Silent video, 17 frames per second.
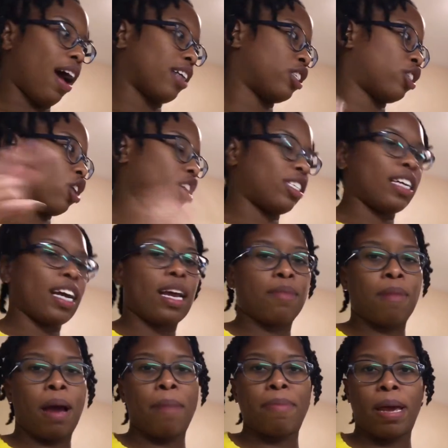I
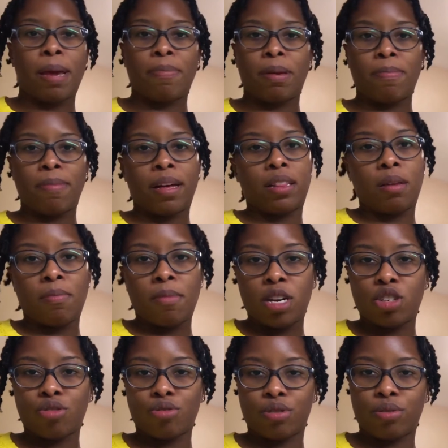sauteed my baby Bella
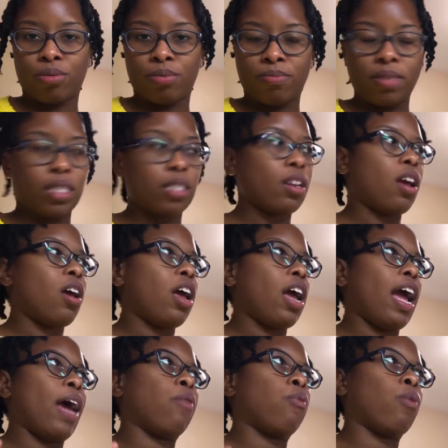mushrooms,
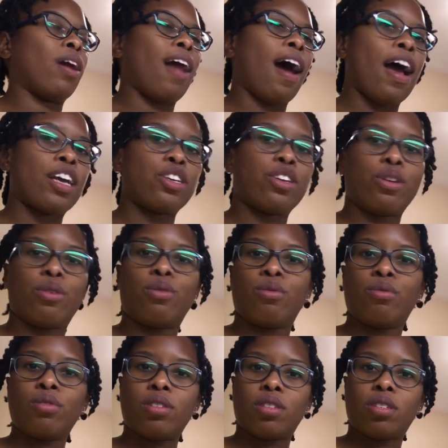and what I
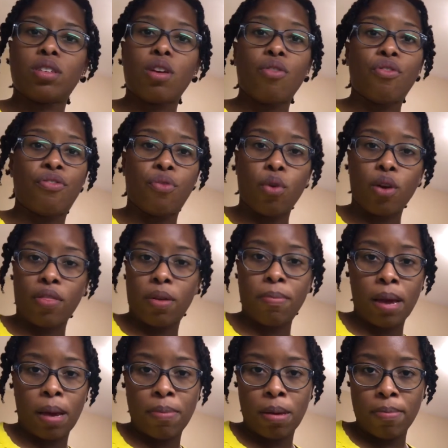used for the
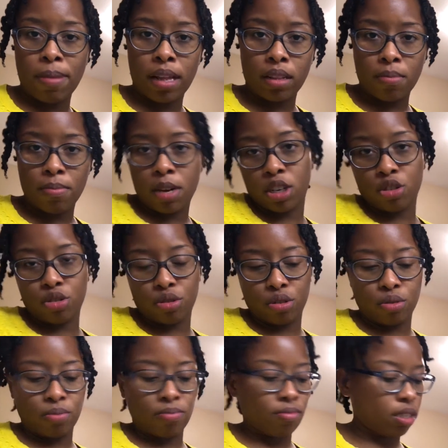baby Bella
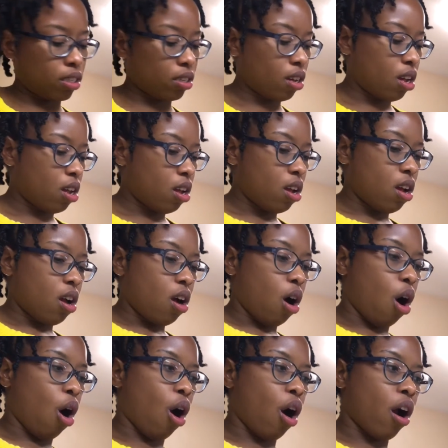mushrooms
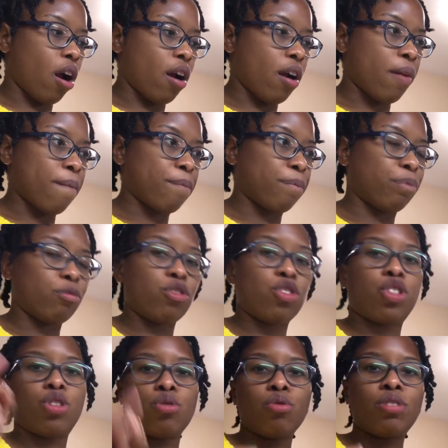are
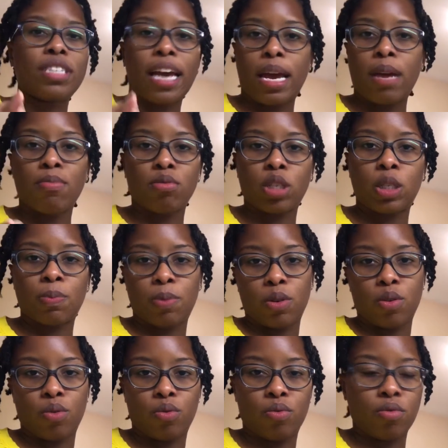2
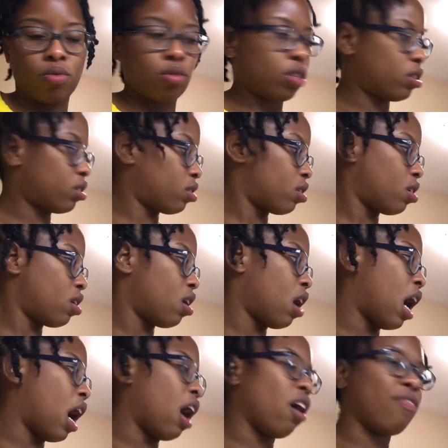tablespoons
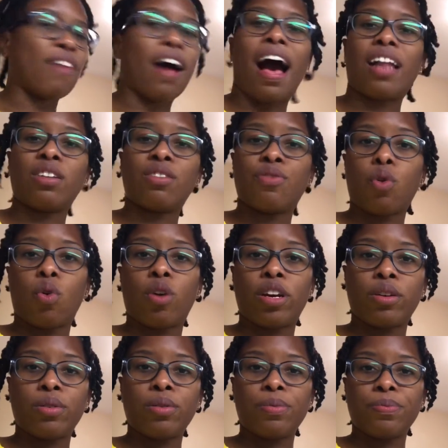of olive
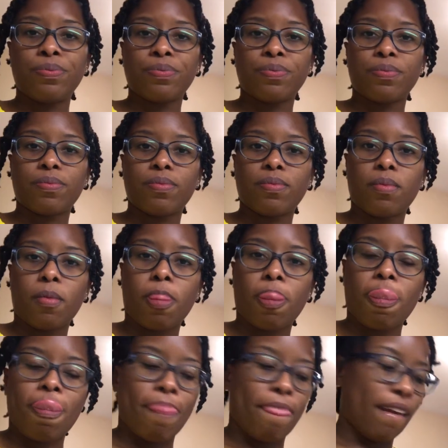oil,
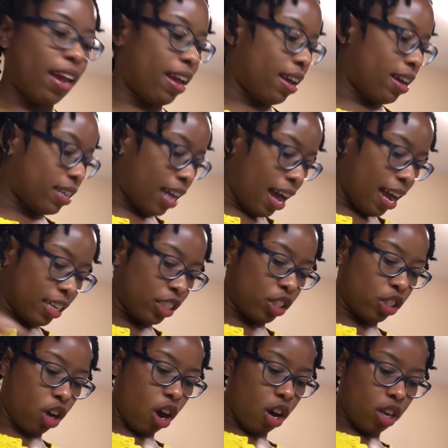and I
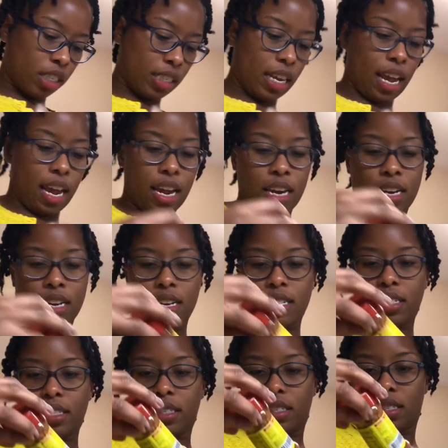sauteed
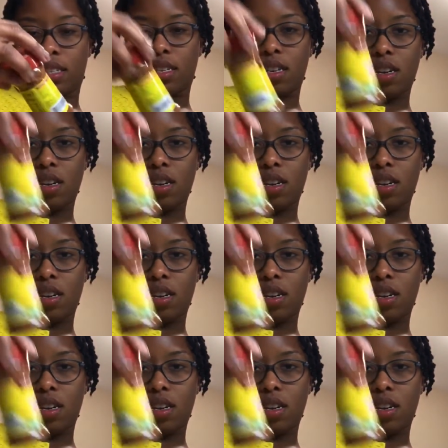it